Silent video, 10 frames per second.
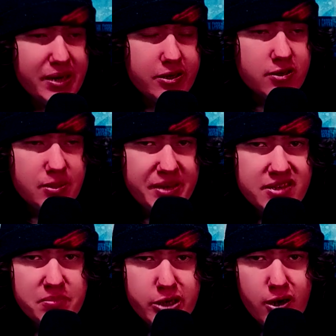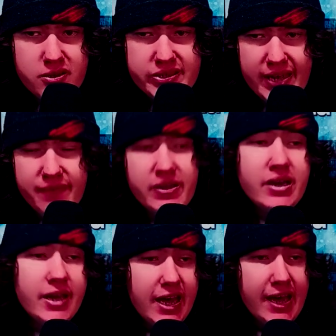expect there to be some dark
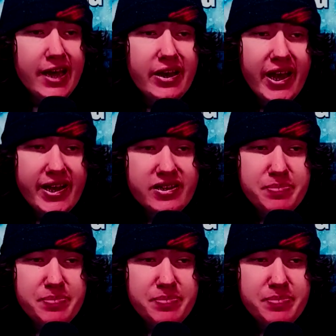stuff, and